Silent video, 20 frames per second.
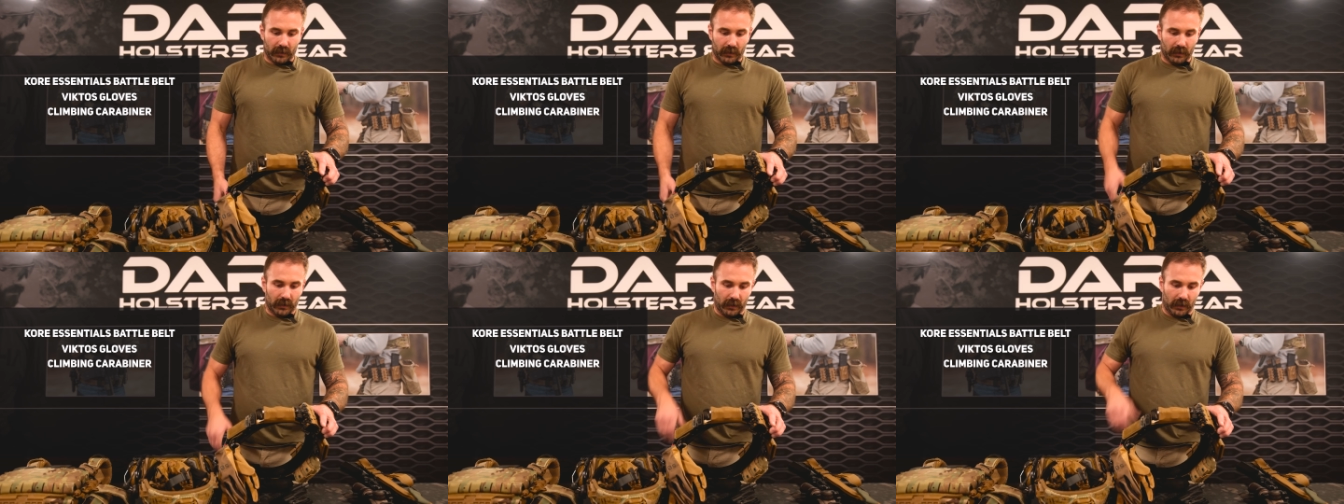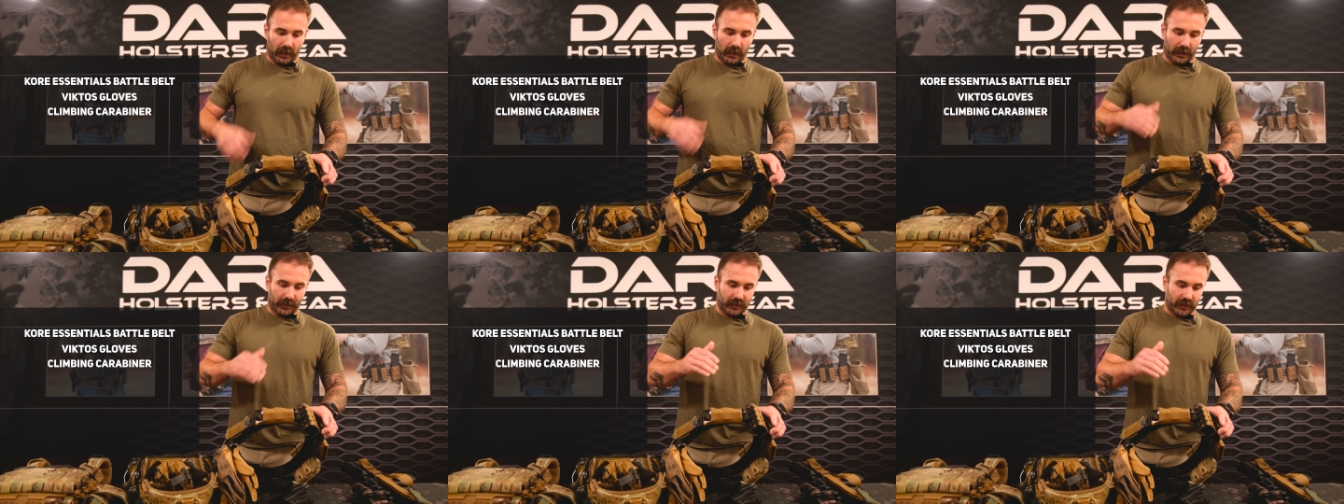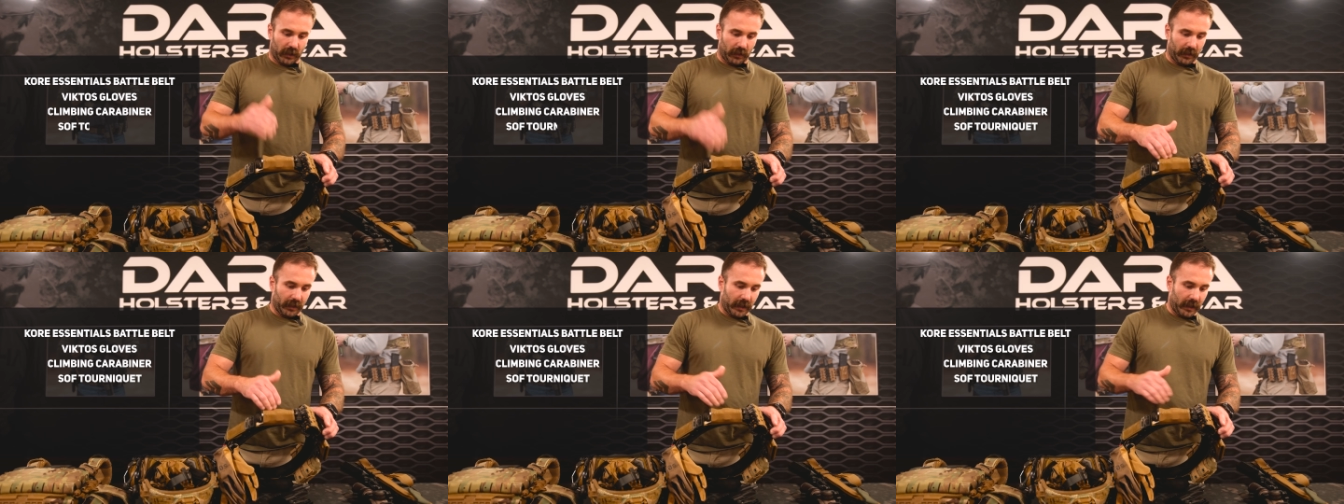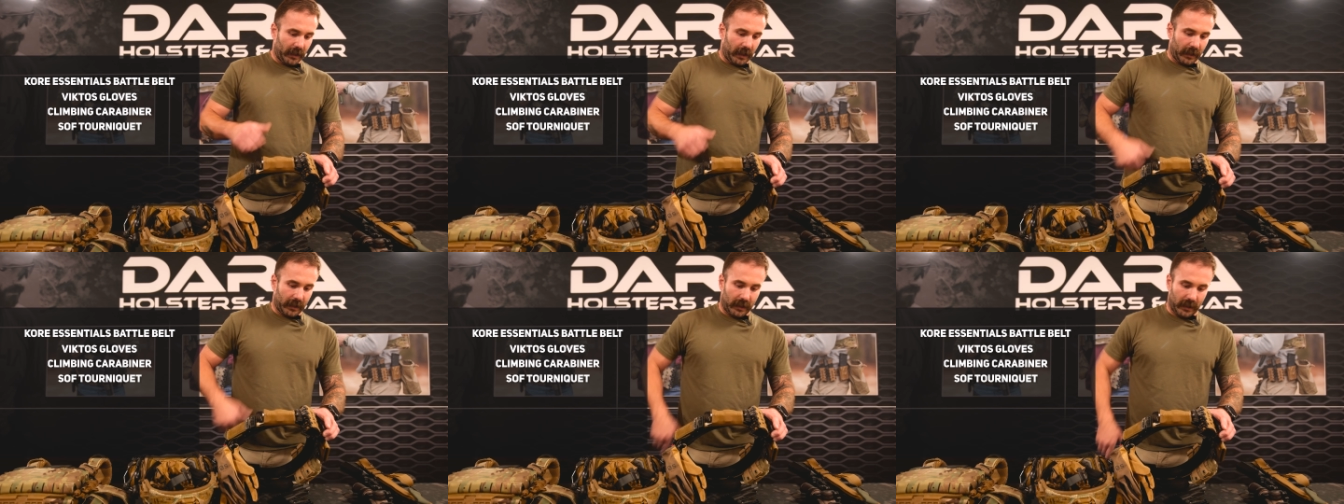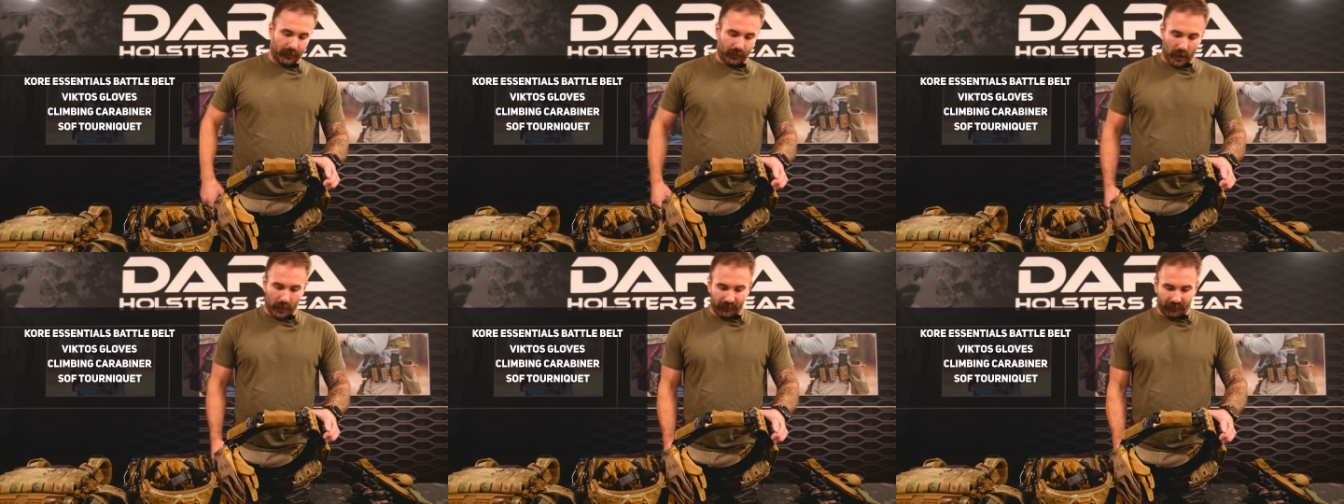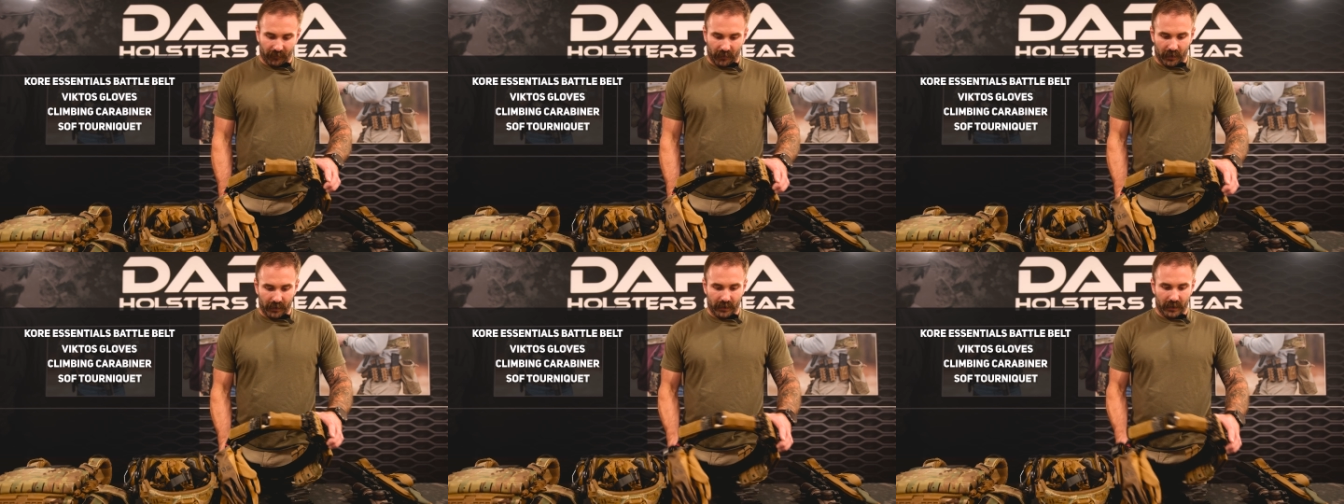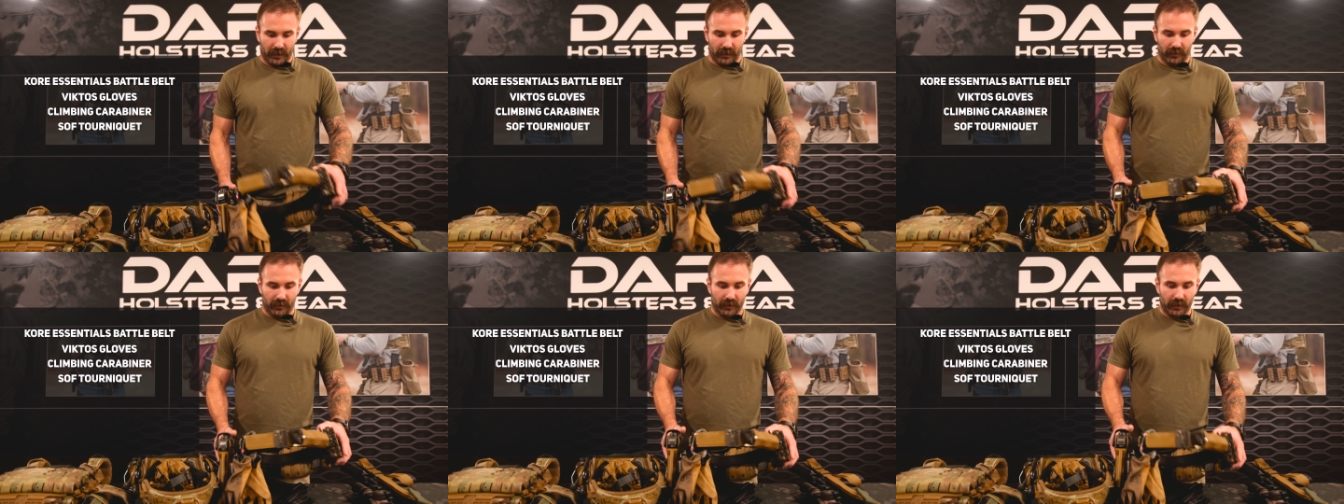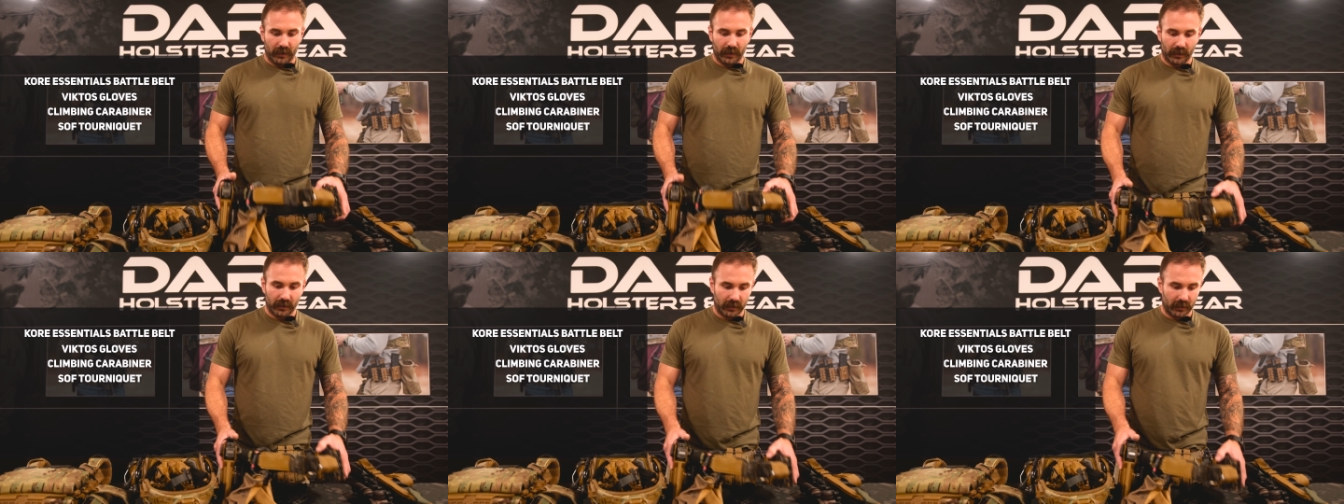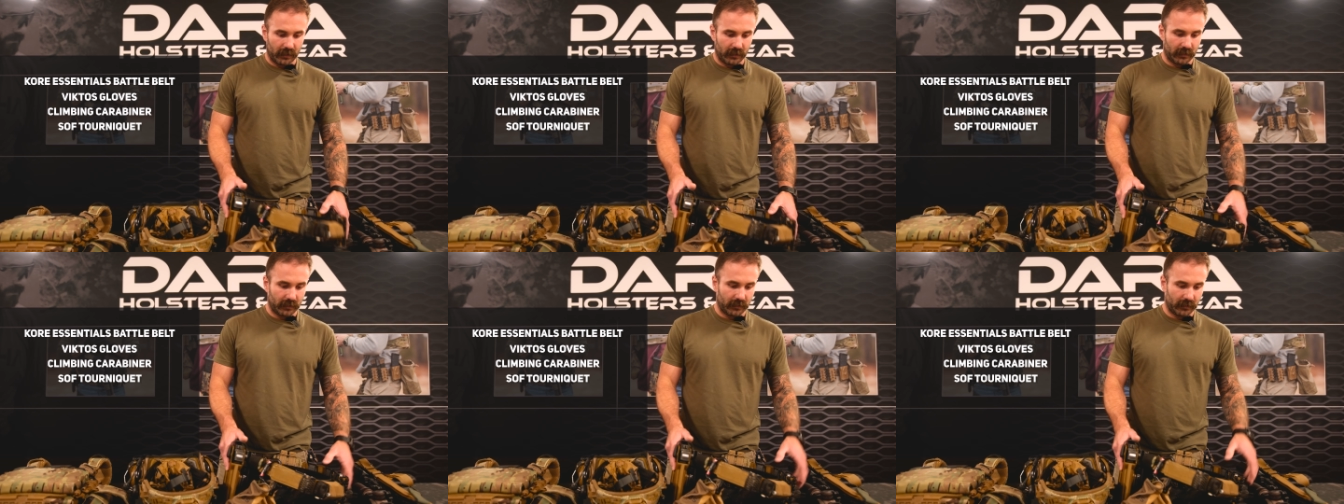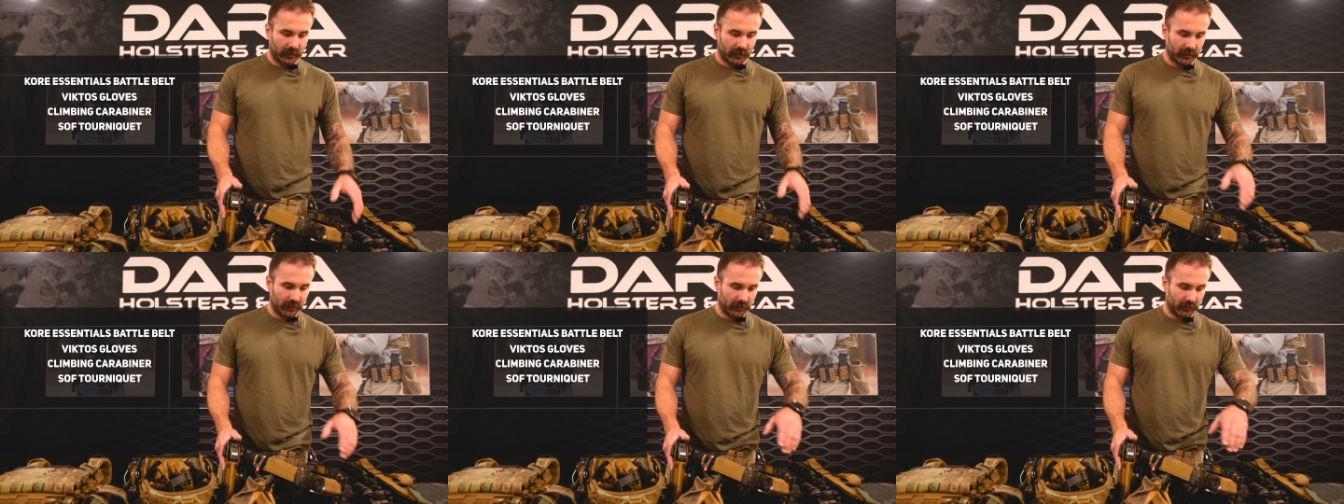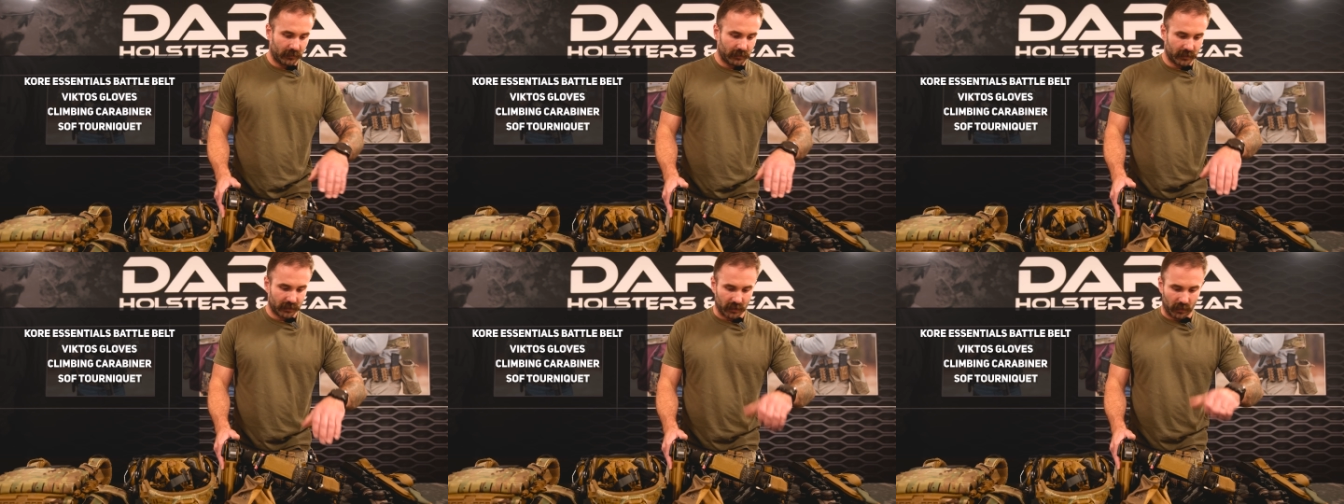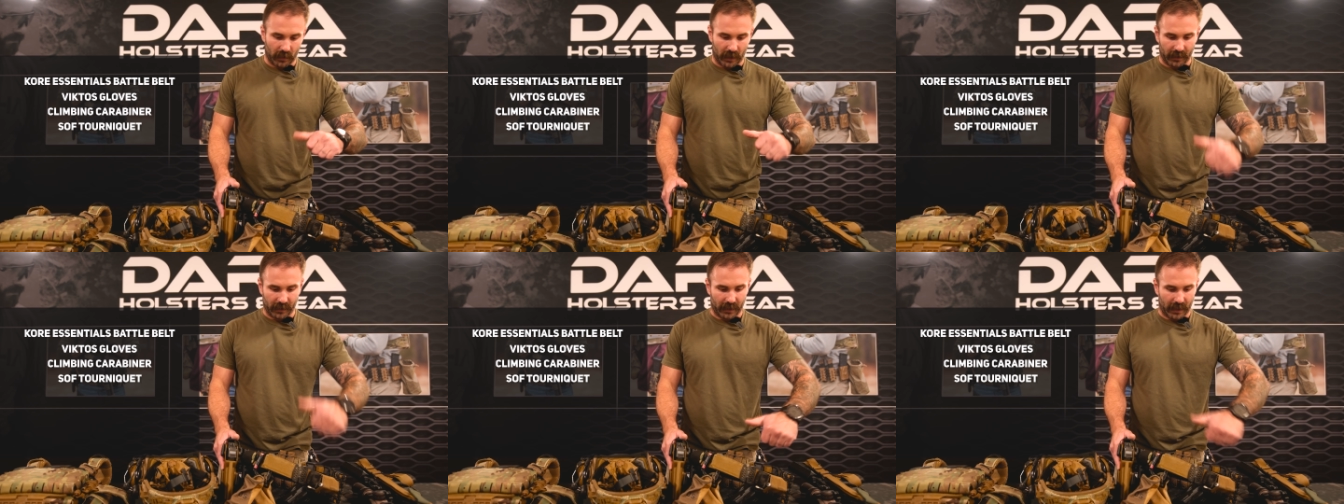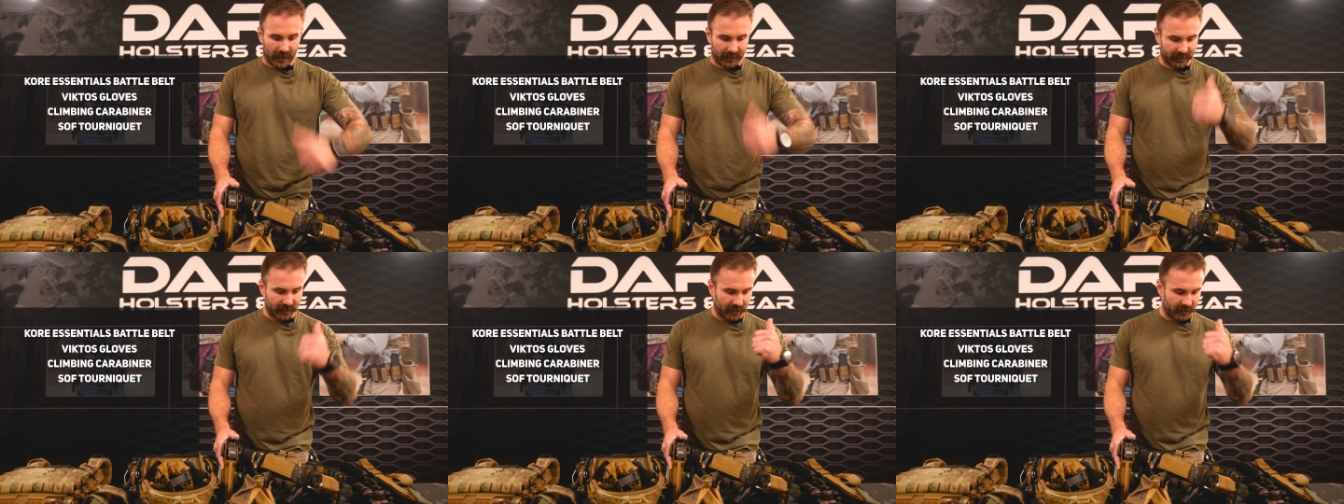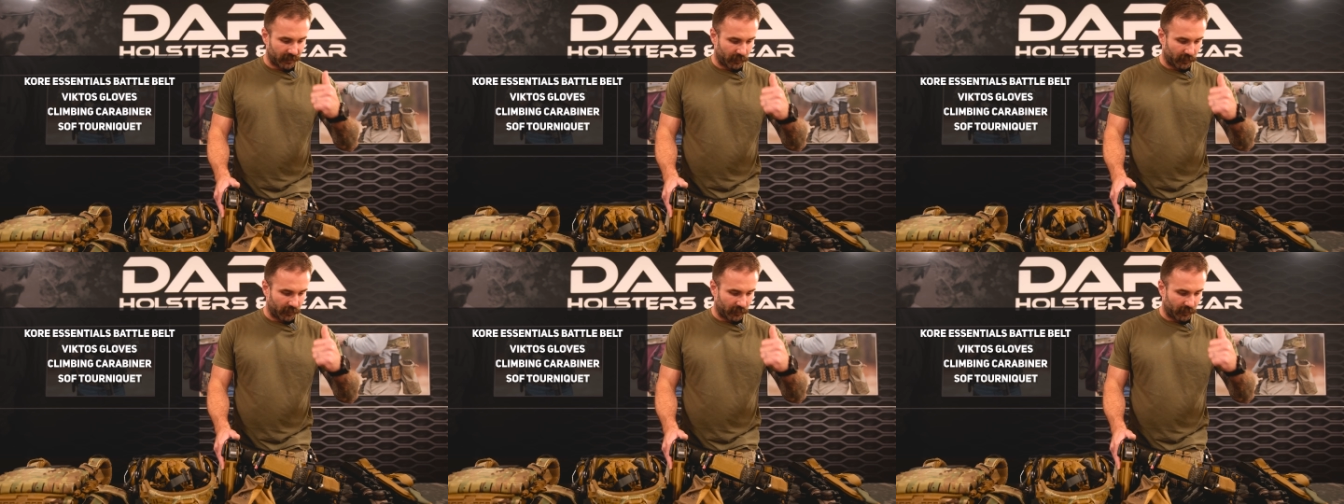Tourniquet I keep up front here so I can access it